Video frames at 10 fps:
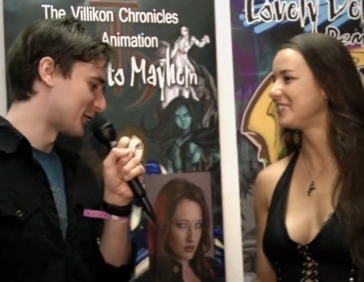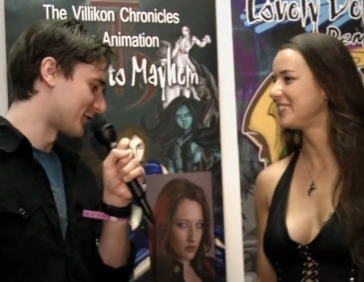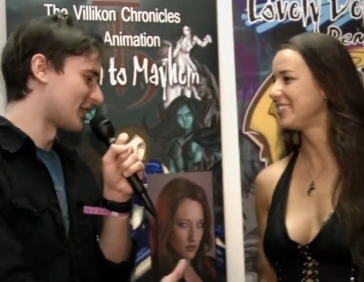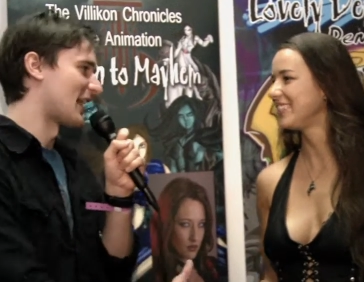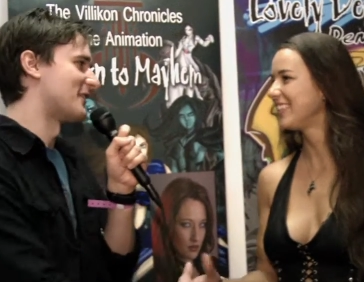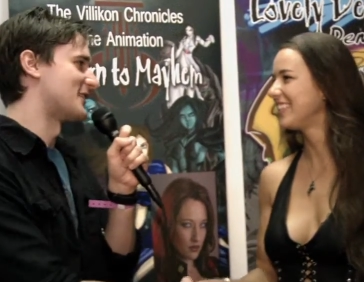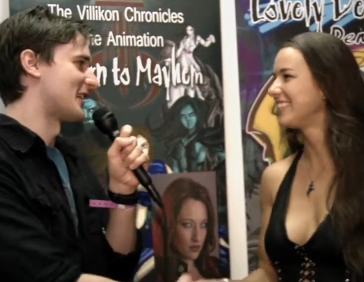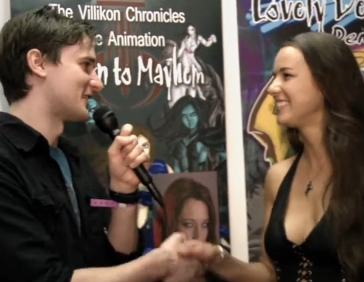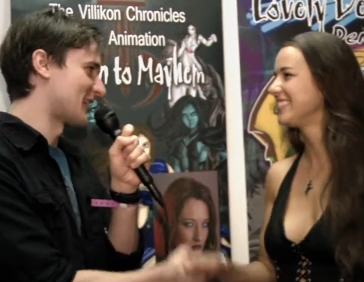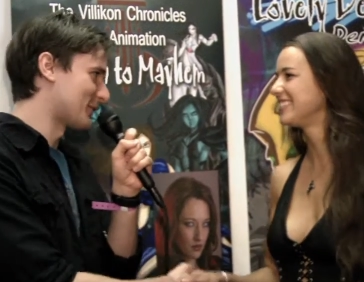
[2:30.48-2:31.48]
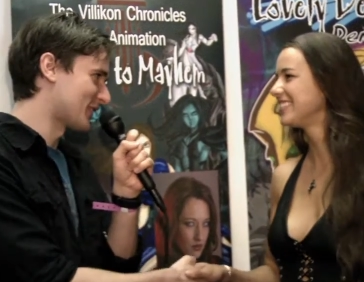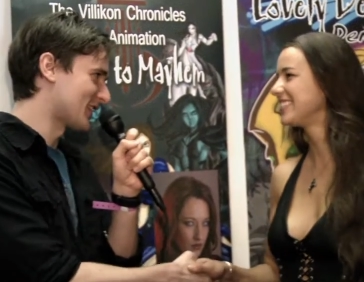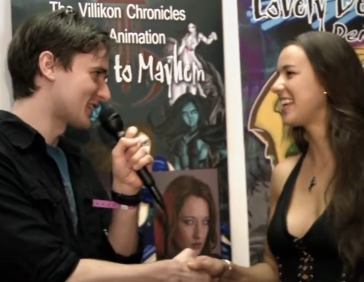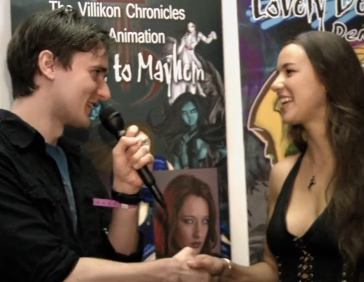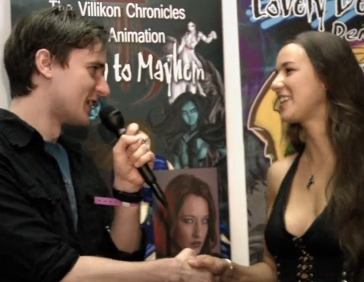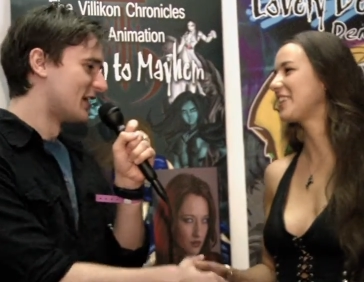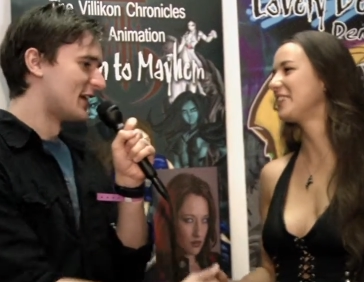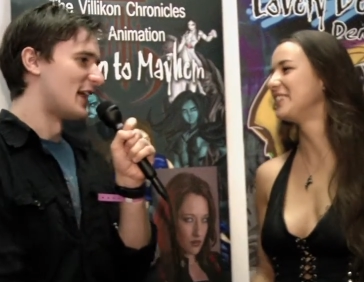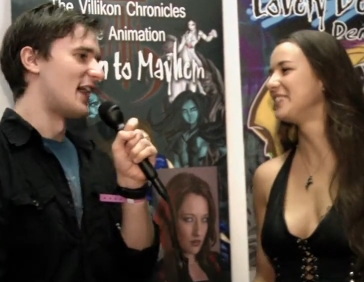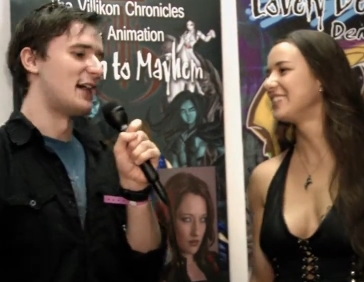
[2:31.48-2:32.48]
Speaker 1: thank you for having taken time with us.
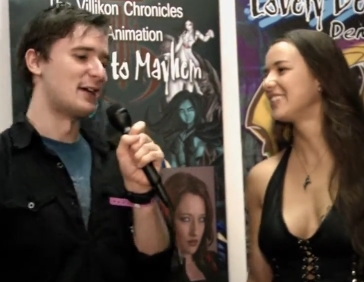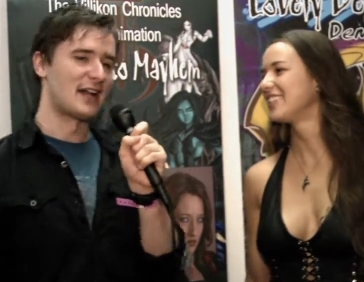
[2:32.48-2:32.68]
Uh,